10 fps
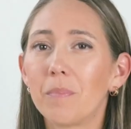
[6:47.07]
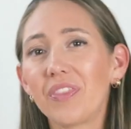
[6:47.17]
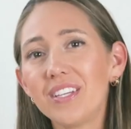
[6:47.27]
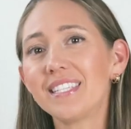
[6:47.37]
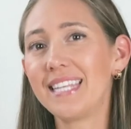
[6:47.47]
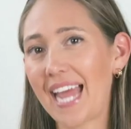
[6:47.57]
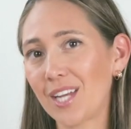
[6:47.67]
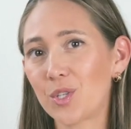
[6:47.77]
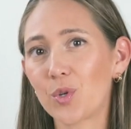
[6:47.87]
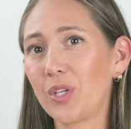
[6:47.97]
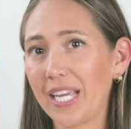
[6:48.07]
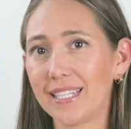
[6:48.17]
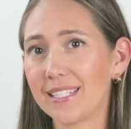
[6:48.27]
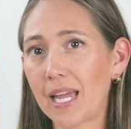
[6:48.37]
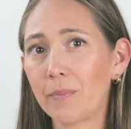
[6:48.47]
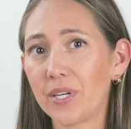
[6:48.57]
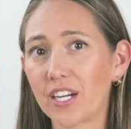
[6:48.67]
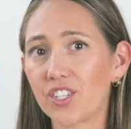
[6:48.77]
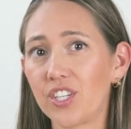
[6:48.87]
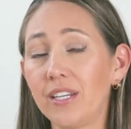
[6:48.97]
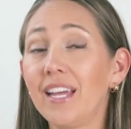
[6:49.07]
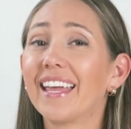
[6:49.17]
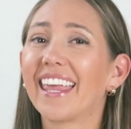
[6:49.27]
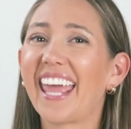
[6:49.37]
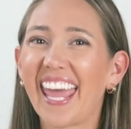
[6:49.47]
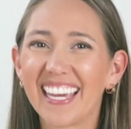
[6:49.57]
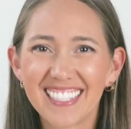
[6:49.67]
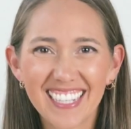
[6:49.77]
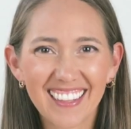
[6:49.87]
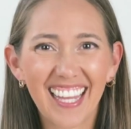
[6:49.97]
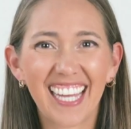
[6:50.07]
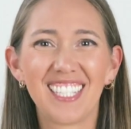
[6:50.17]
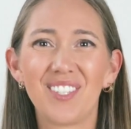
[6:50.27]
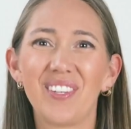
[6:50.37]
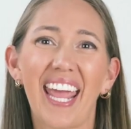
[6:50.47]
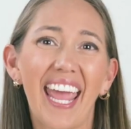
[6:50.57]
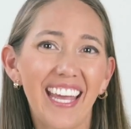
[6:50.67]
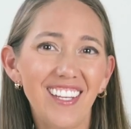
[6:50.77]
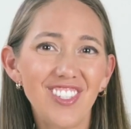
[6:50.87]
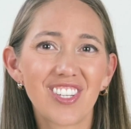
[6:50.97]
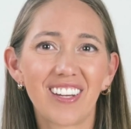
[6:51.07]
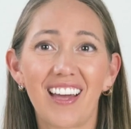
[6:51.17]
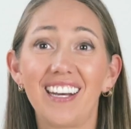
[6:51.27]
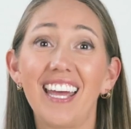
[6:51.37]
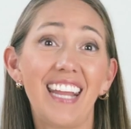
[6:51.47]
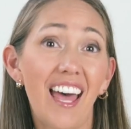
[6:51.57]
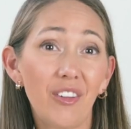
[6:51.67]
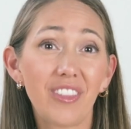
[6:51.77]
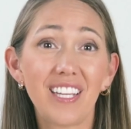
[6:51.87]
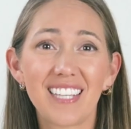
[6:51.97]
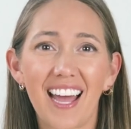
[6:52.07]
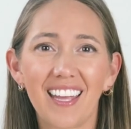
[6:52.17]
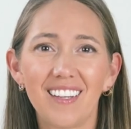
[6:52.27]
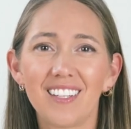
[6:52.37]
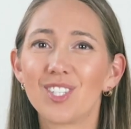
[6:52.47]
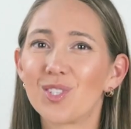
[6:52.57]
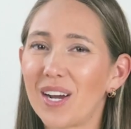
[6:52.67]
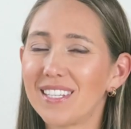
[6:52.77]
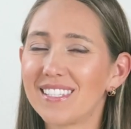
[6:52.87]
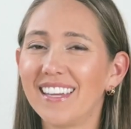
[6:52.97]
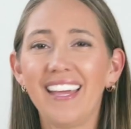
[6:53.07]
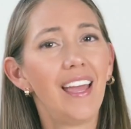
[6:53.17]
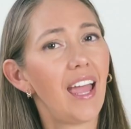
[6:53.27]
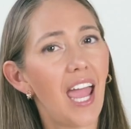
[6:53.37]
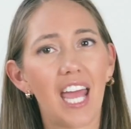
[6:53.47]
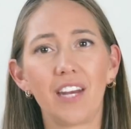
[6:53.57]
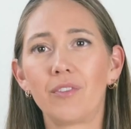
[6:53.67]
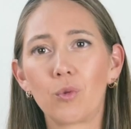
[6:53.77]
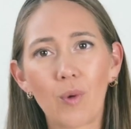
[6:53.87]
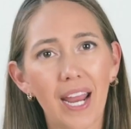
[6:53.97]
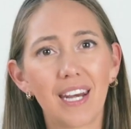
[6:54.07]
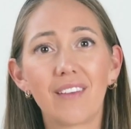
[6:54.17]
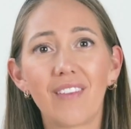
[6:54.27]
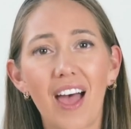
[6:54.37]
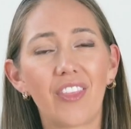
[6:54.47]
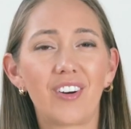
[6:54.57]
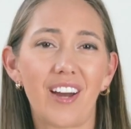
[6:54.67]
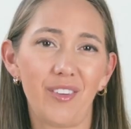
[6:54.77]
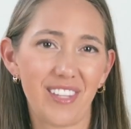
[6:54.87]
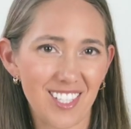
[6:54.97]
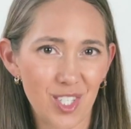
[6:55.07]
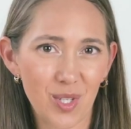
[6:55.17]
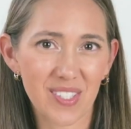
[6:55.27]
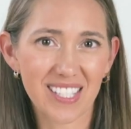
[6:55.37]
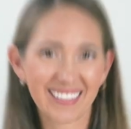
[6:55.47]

But this natural enzyme production can decline due to age, an unhealthy diet, stress, and a variety of other health issues.